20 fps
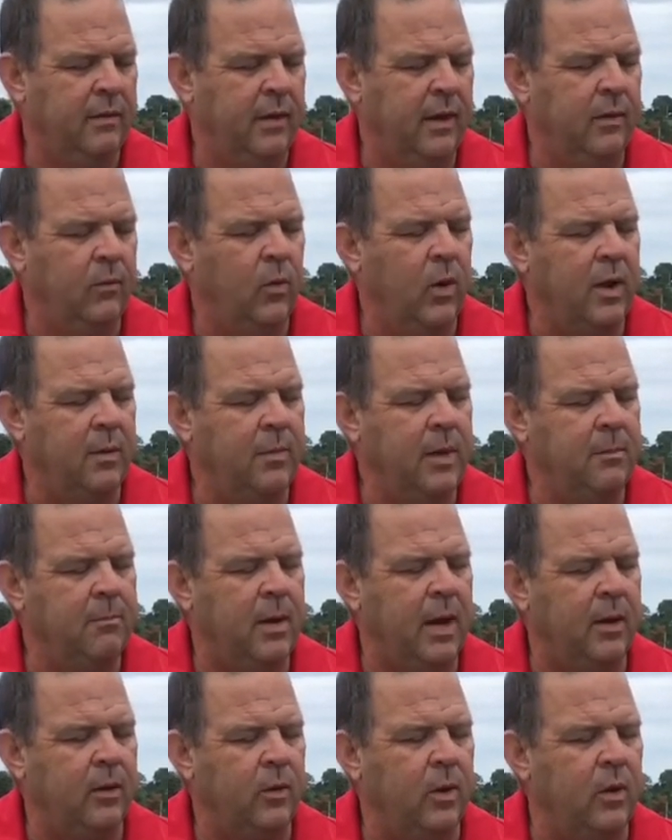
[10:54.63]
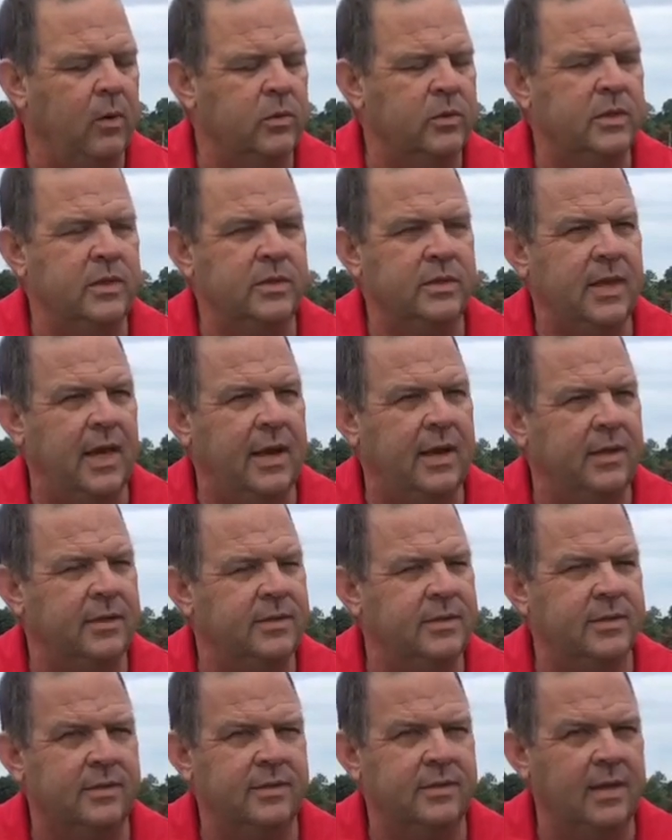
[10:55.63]
And what I mean by gross is that
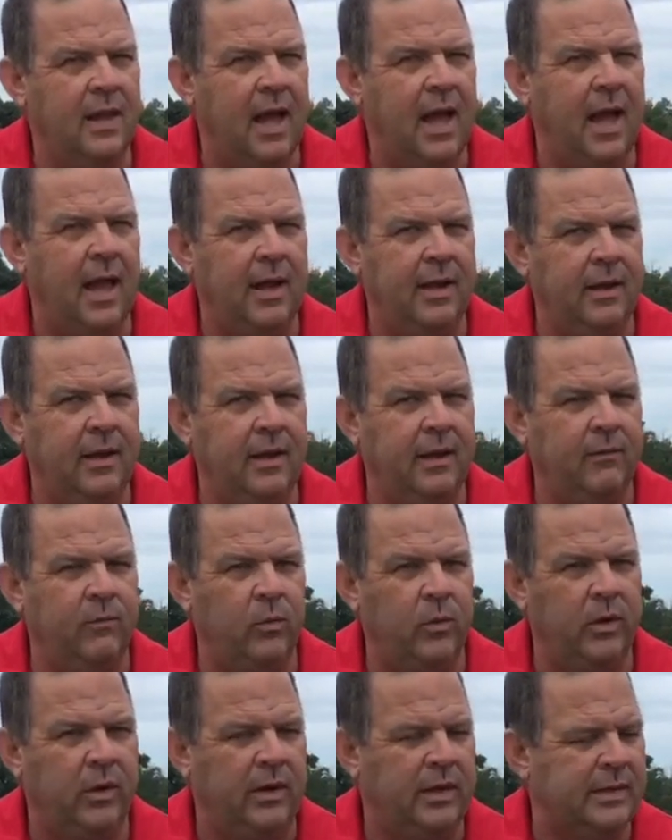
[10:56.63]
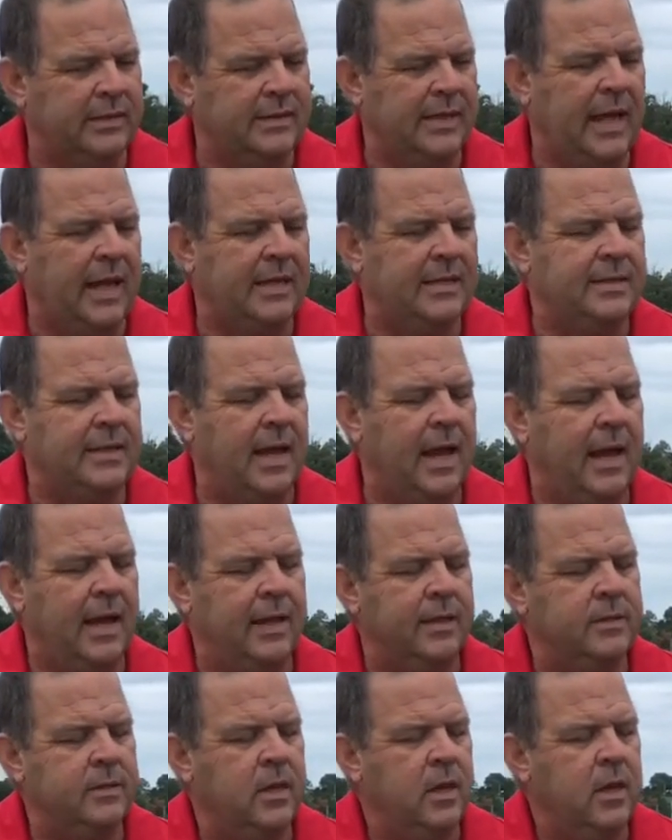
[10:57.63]
it's not a real exact science.